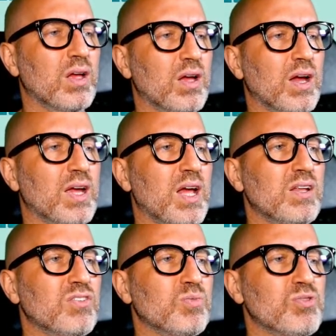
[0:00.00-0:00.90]
Again,
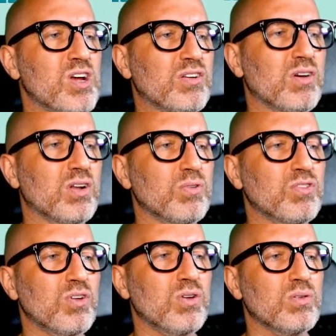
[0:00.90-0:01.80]
this is projectile number
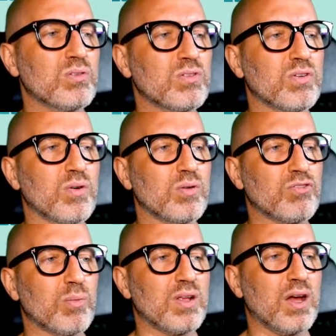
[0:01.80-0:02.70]
2, so from the
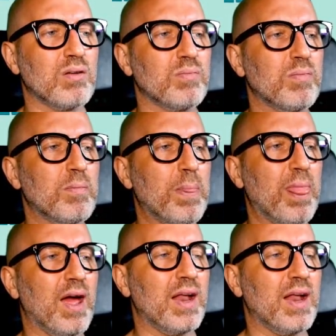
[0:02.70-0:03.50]
drop down, and